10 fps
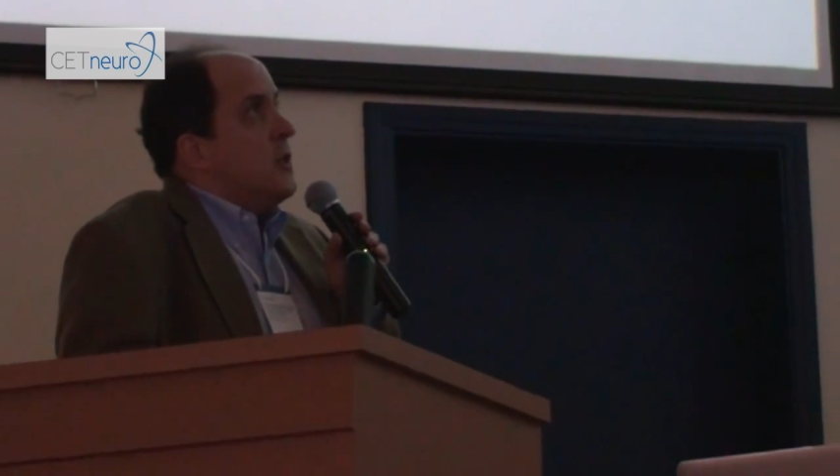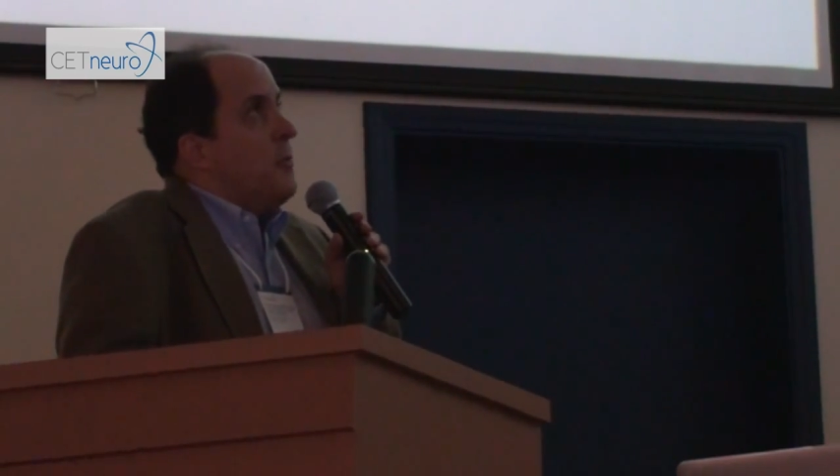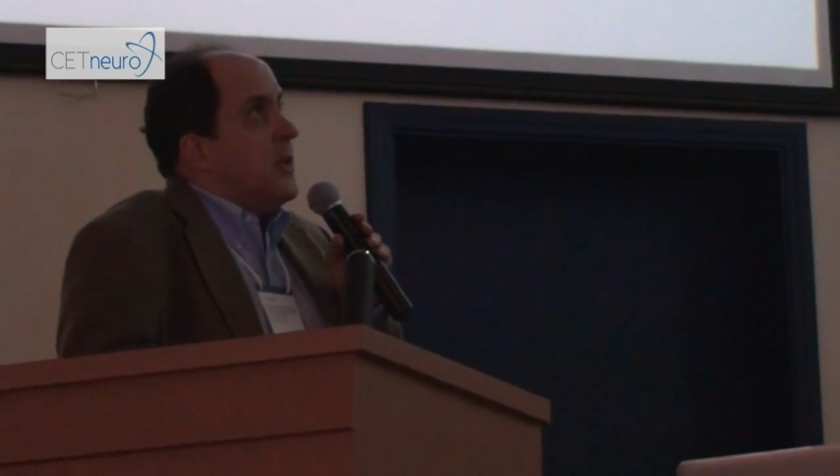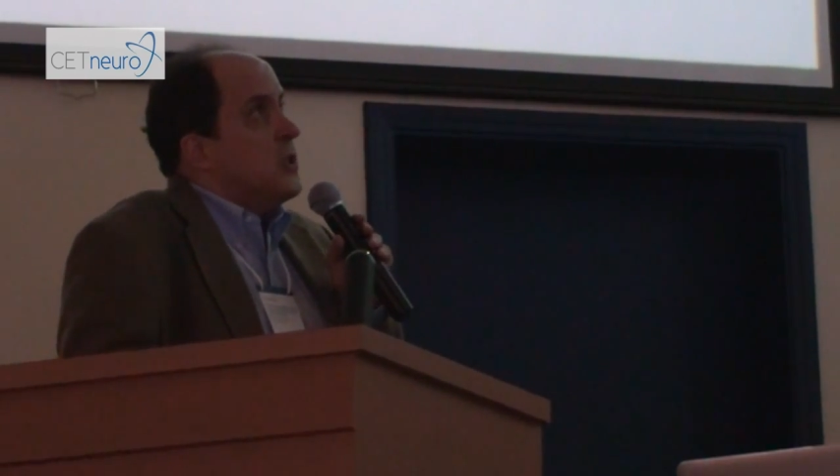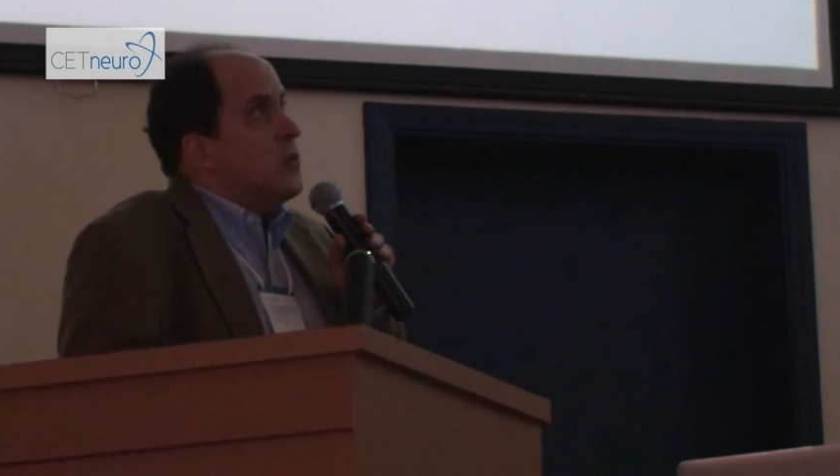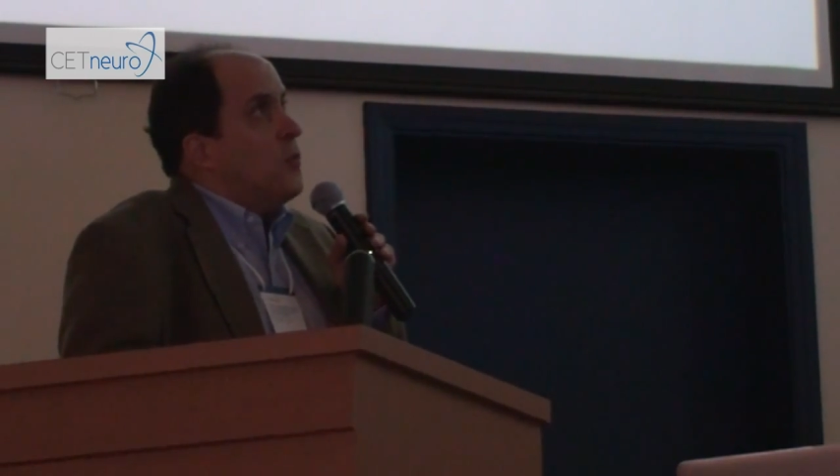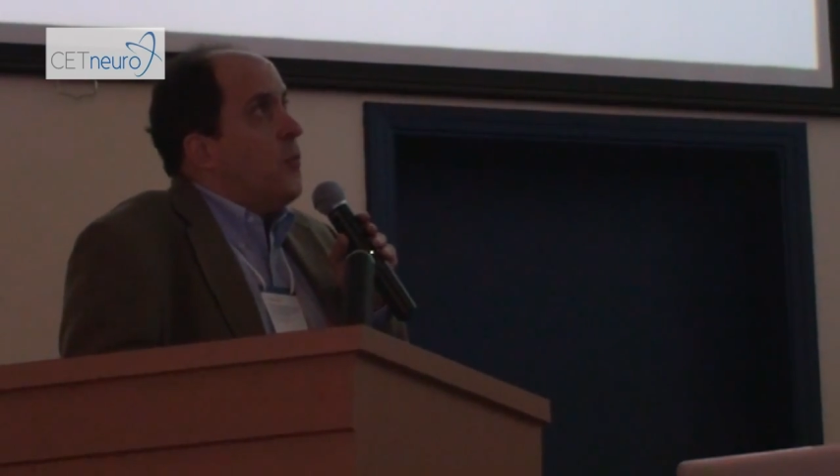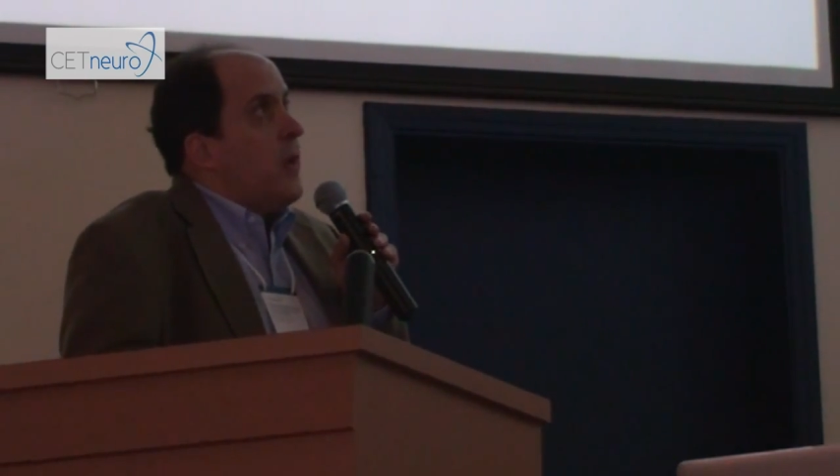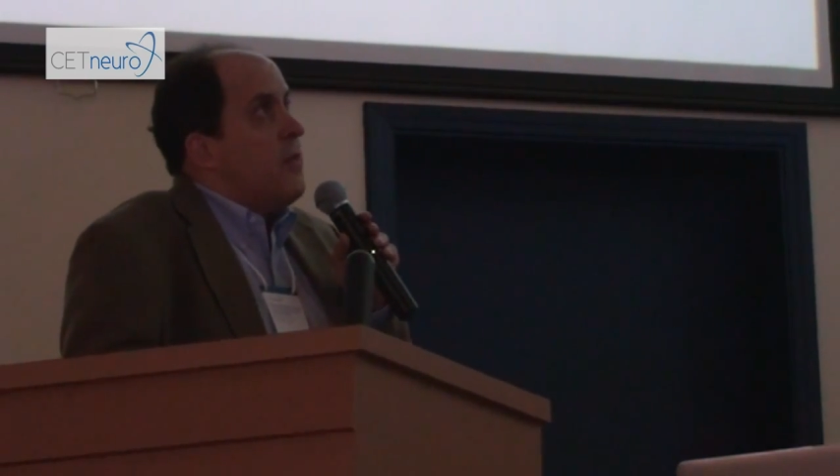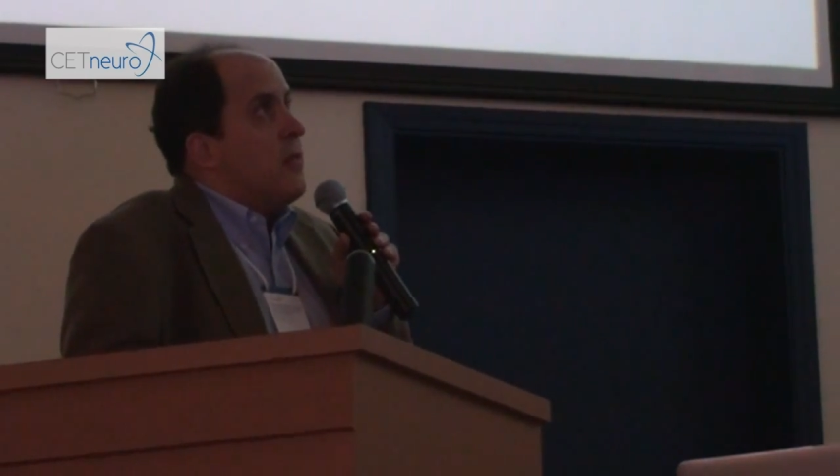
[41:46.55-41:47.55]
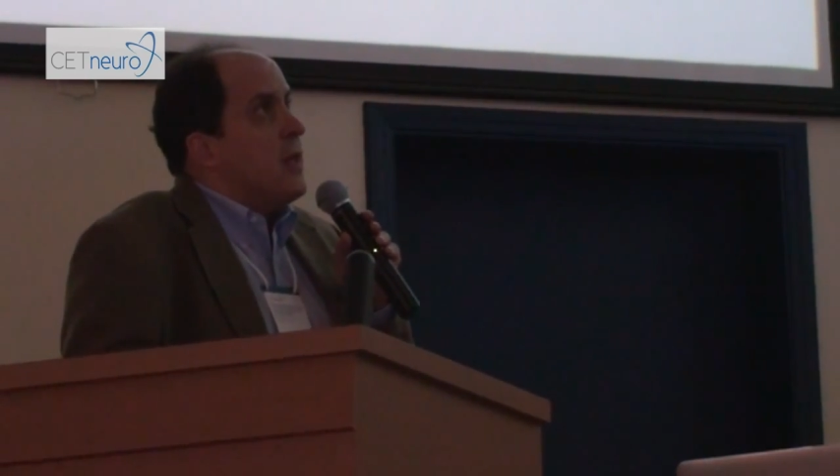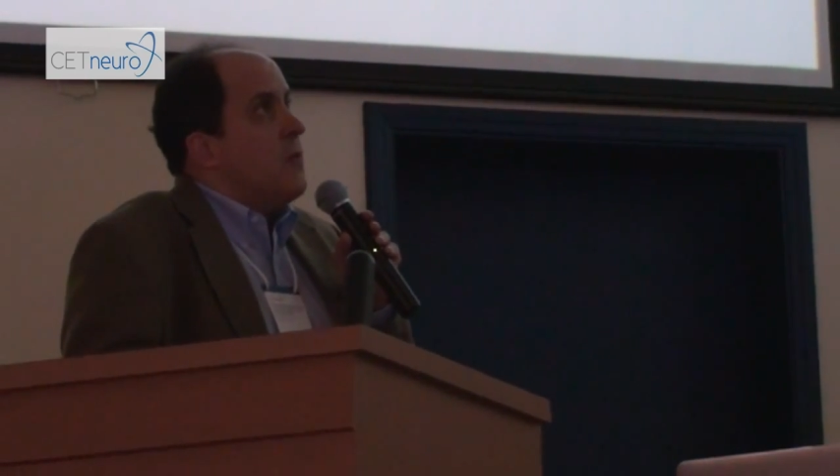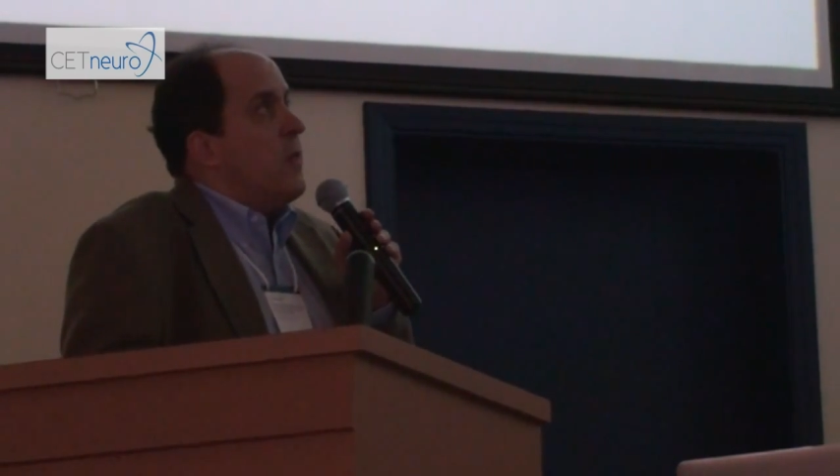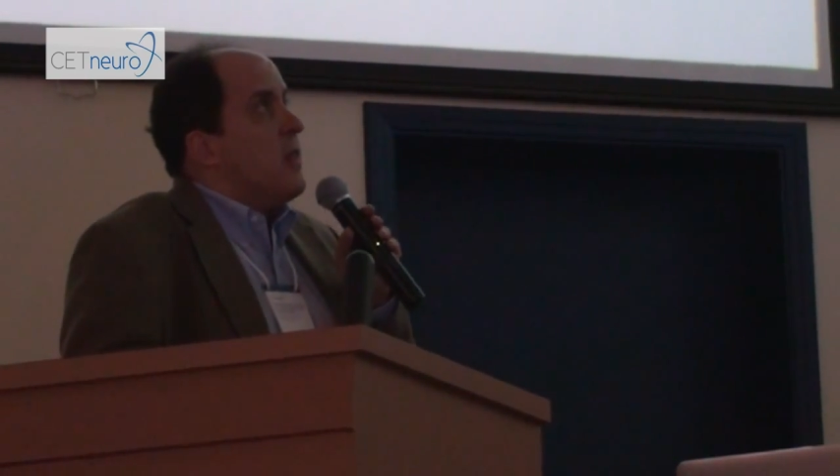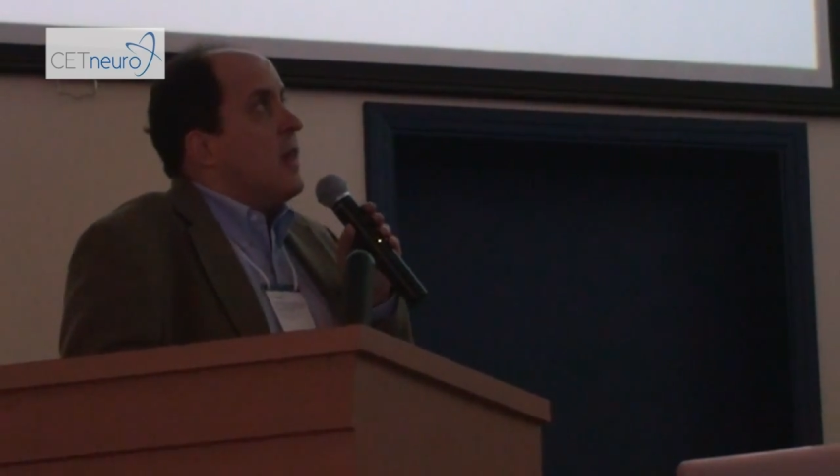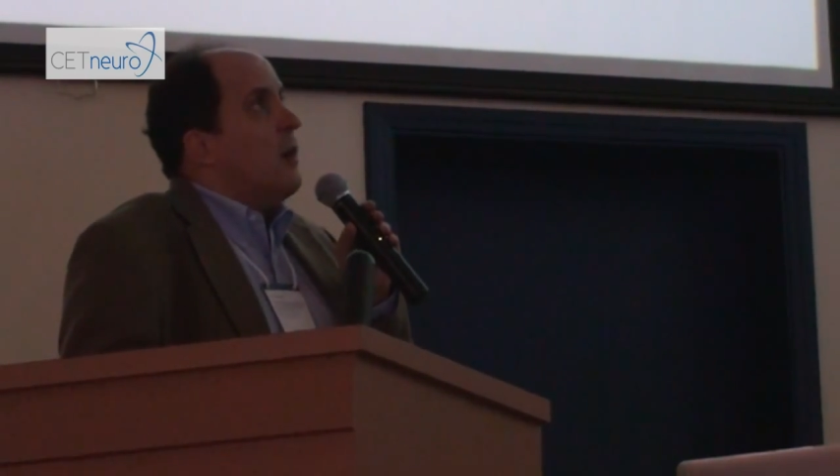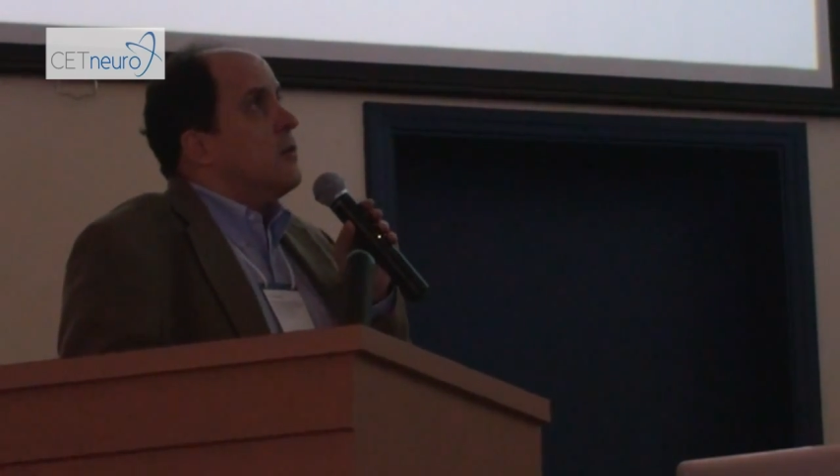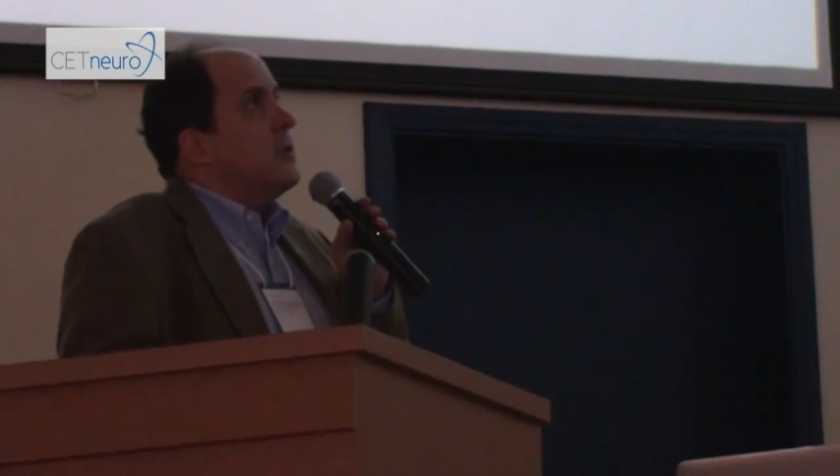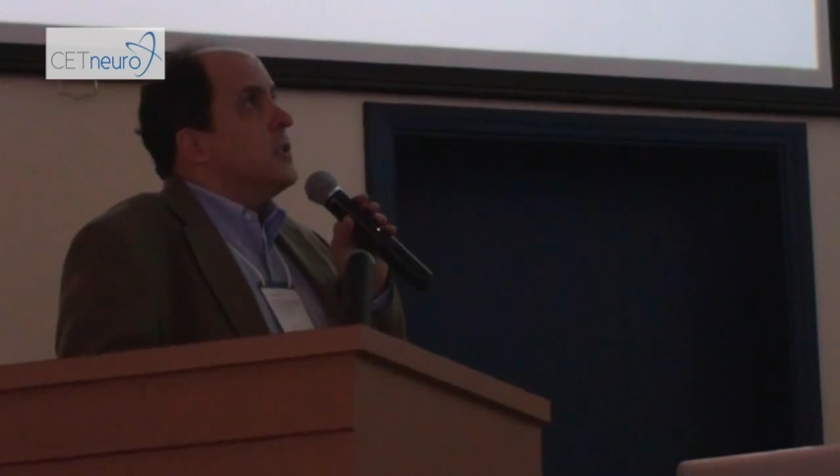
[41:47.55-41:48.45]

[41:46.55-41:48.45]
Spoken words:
in patients with and without